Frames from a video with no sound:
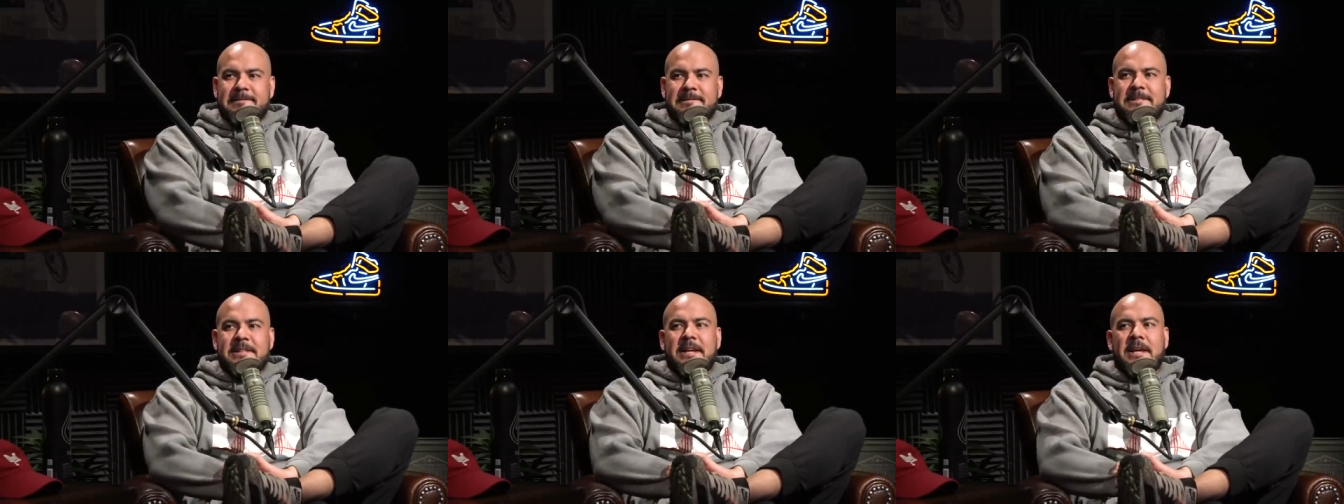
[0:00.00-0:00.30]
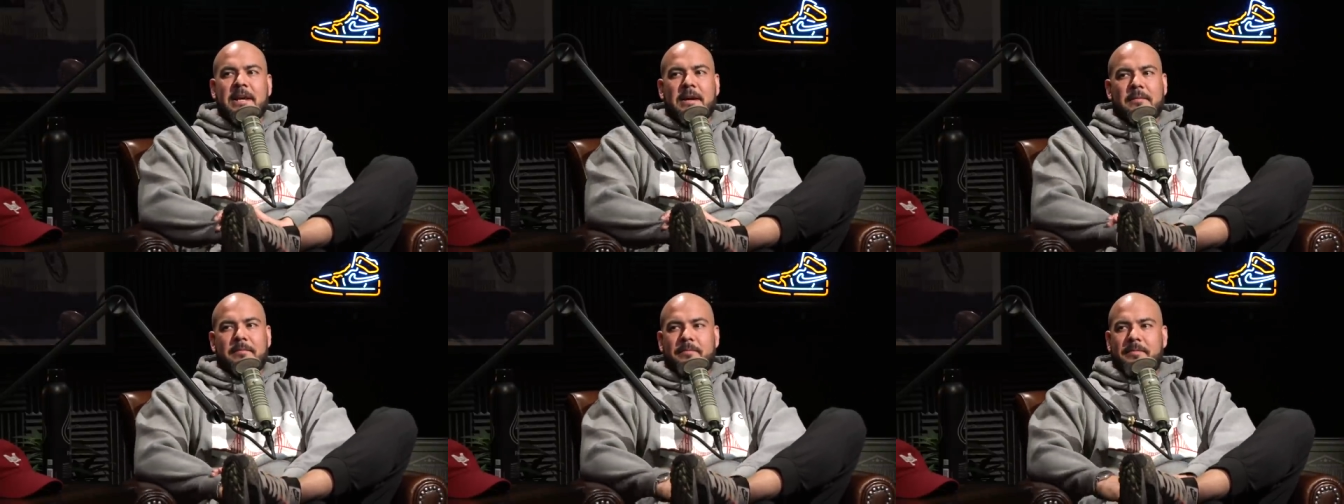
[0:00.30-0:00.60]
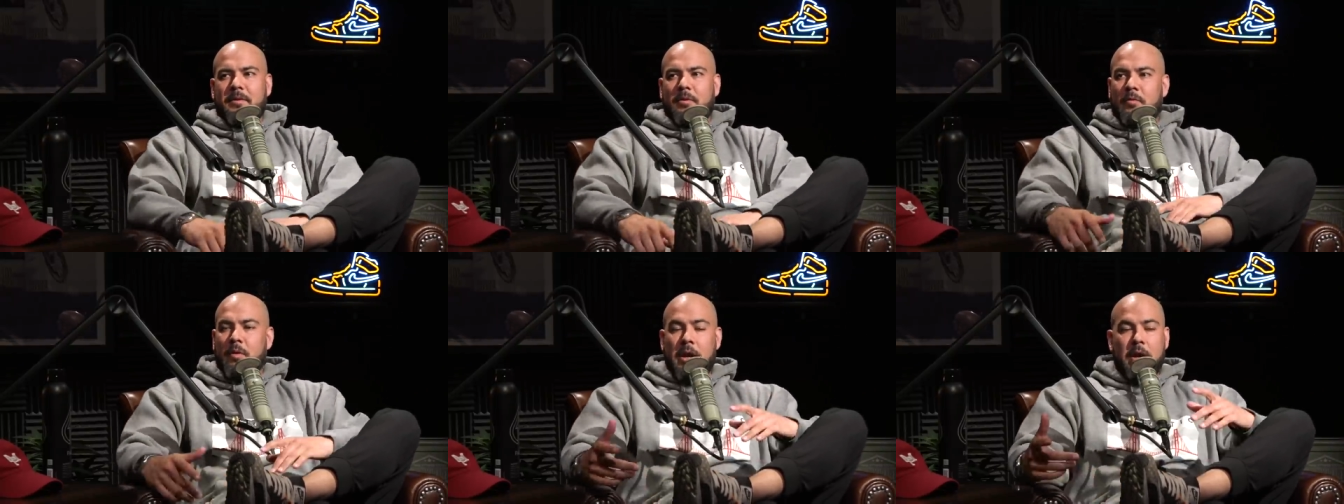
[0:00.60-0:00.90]
know. Yeah,
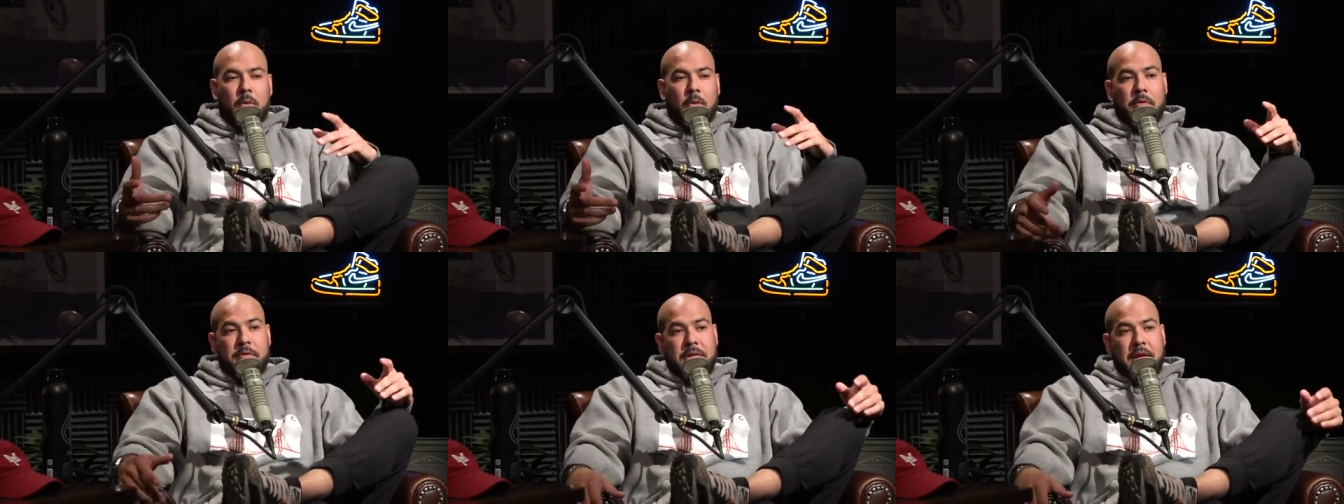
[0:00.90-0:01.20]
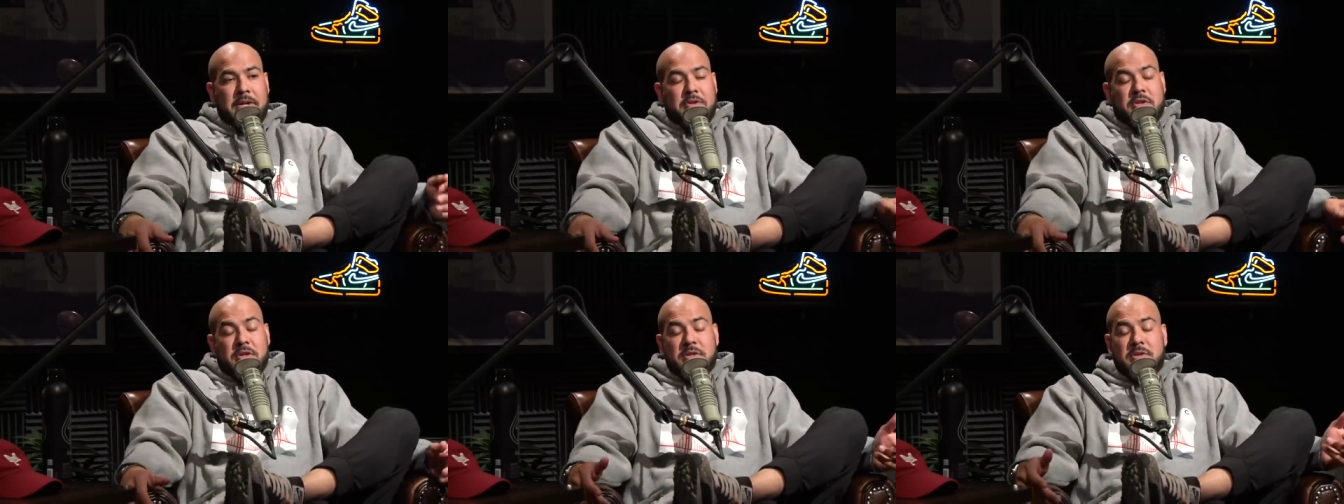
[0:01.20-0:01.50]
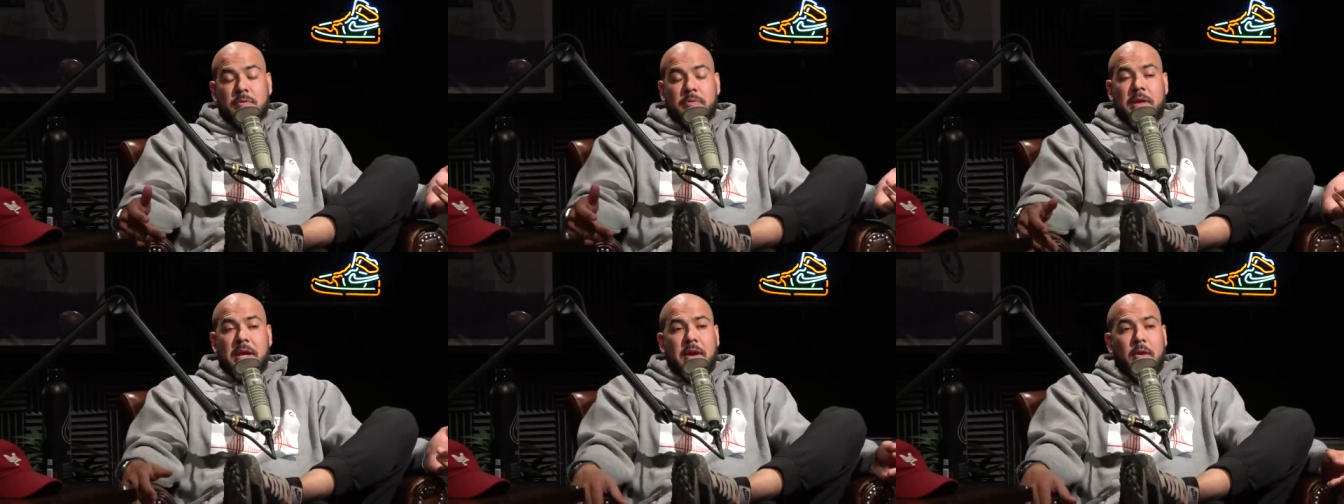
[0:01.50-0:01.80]
right. Or they
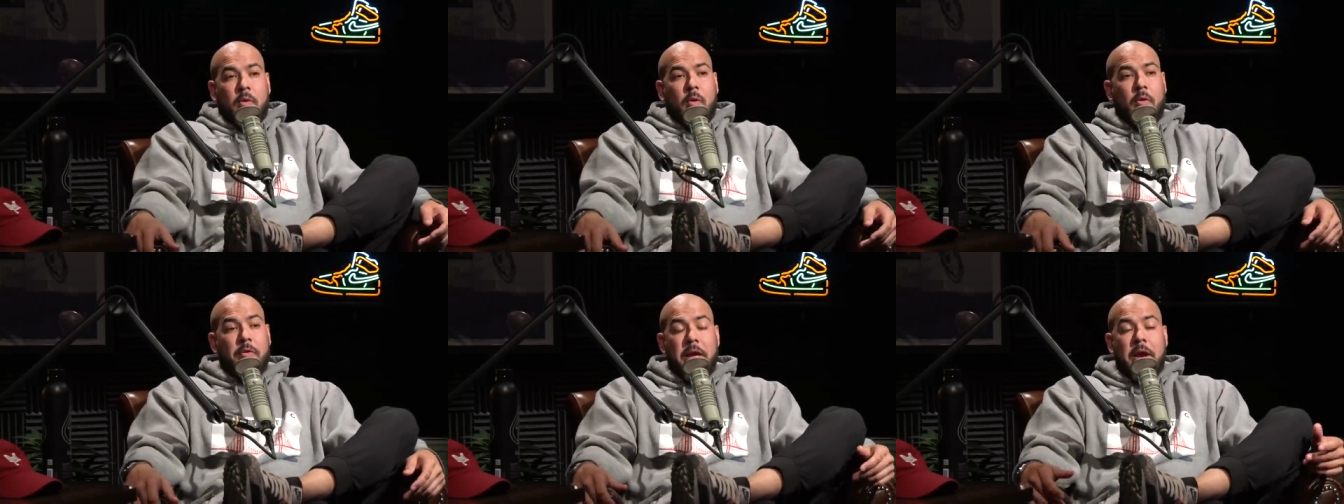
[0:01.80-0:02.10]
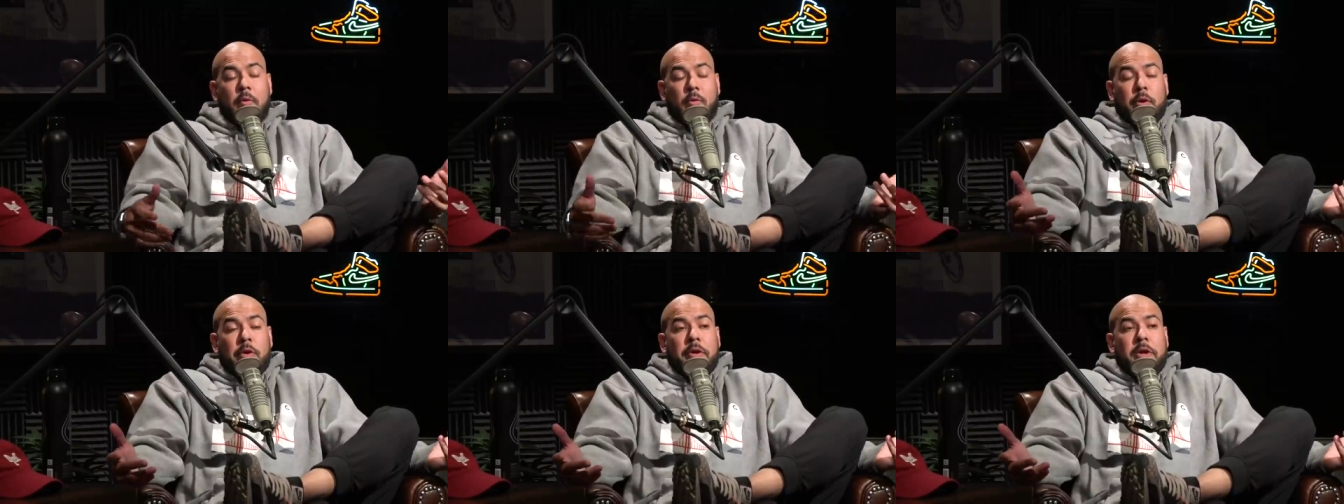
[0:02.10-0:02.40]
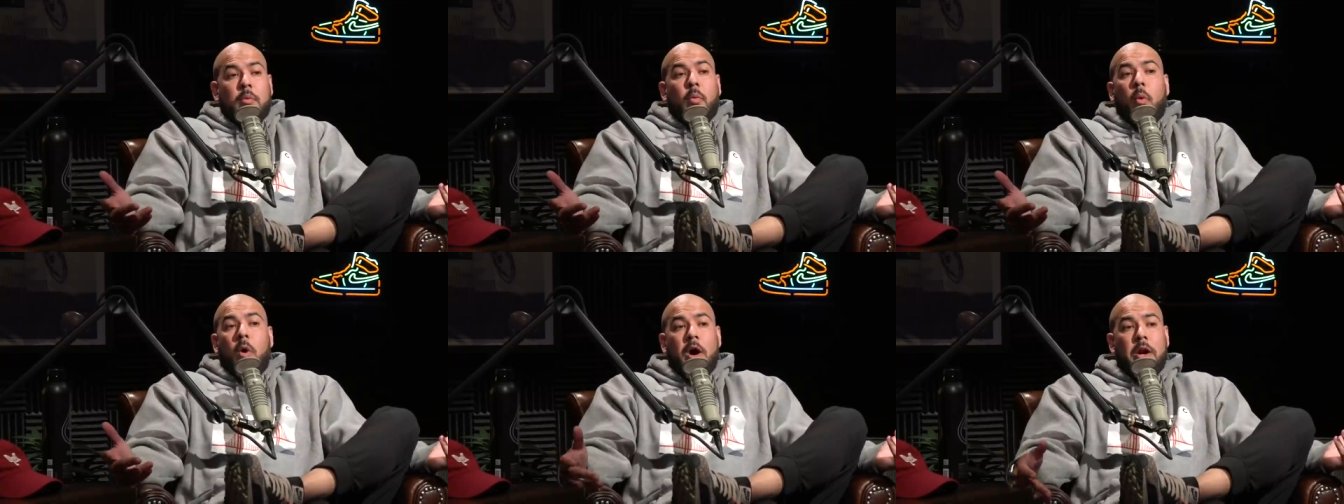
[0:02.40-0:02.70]

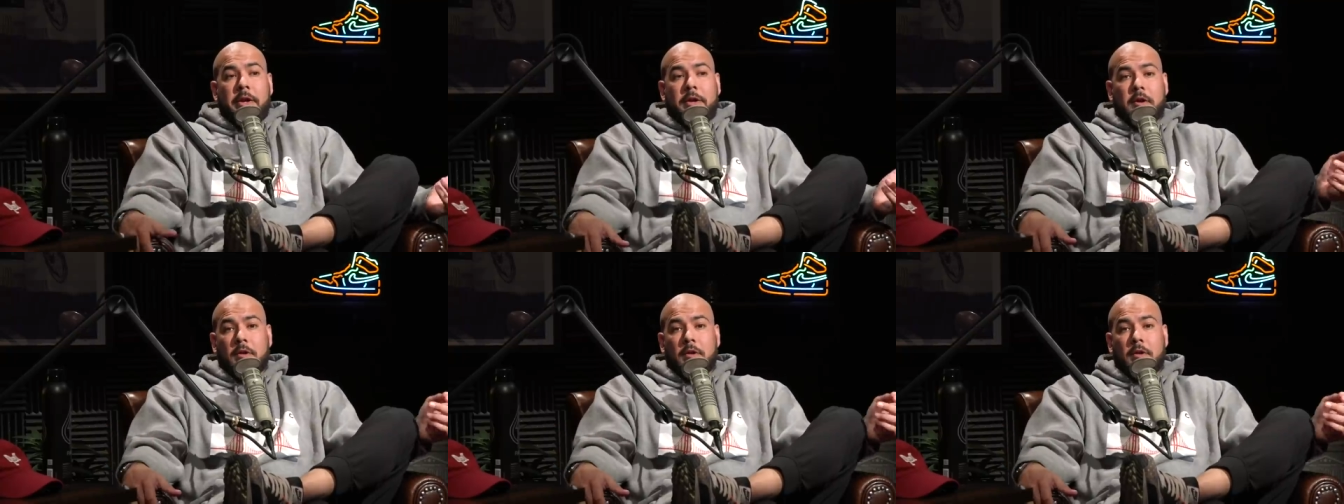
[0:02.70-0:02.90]
really want to